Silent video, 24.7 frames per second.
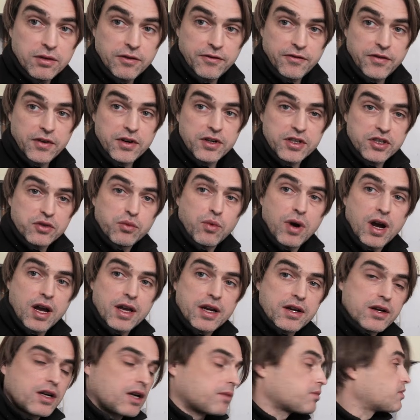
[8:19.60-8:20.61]
So the first
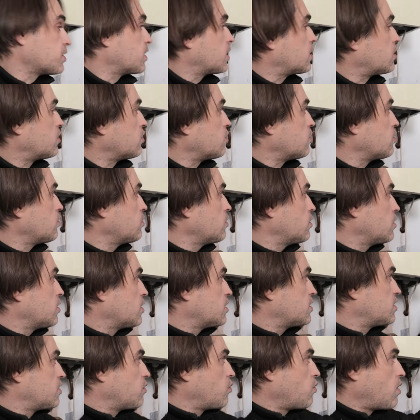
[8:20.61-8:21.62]
wire I'm gonna do
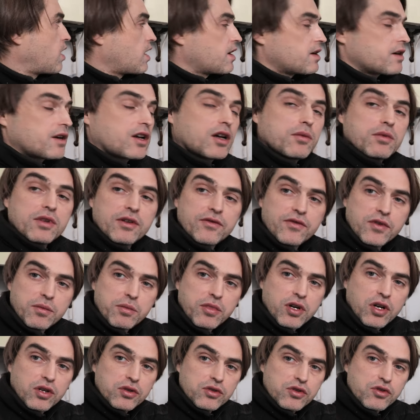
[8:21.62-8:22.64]
is the wire coming
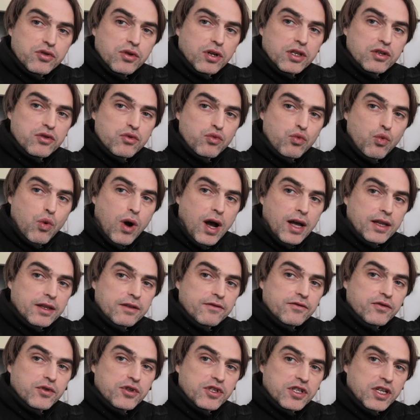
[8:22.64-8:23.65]
from controller
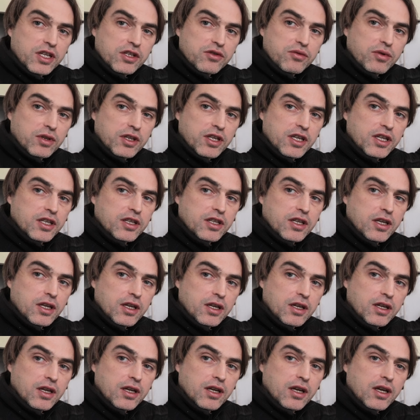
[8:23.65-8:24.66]
one for central
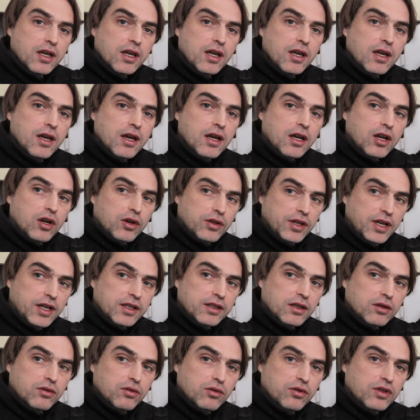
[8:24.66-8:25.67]
heating,
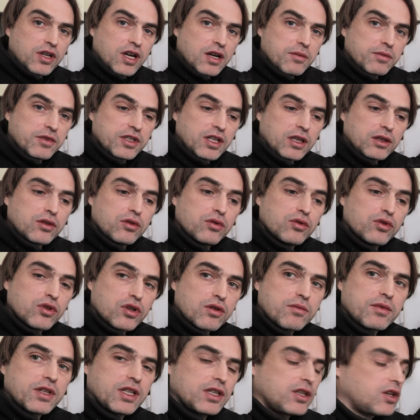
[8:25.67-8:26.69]
connected to terminal two,
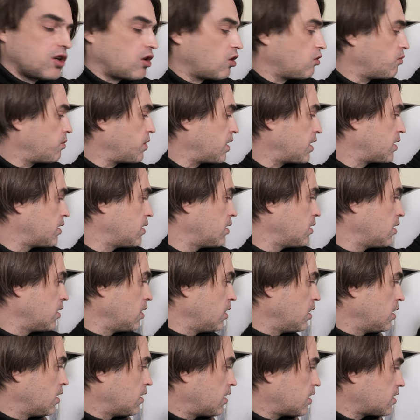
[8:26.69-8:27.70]
normally open.
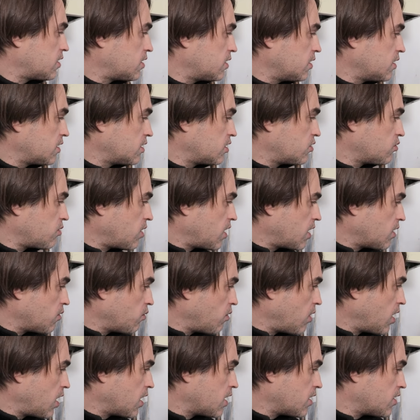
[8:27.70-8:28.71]
That's this gray
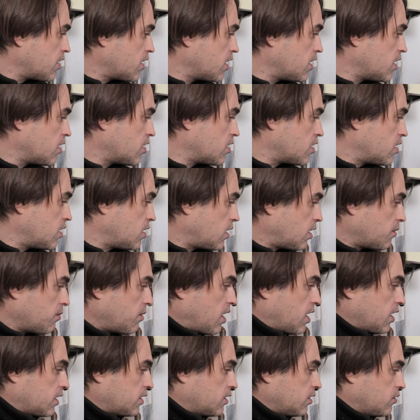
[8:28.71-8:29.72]
wire here, I
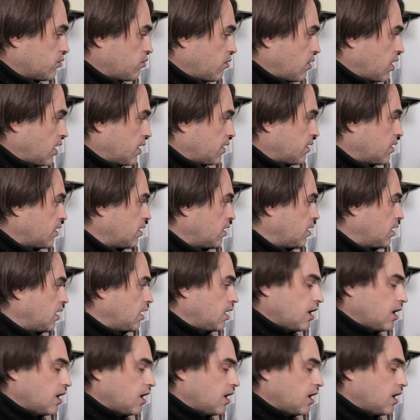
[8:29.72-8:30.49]
marked it one.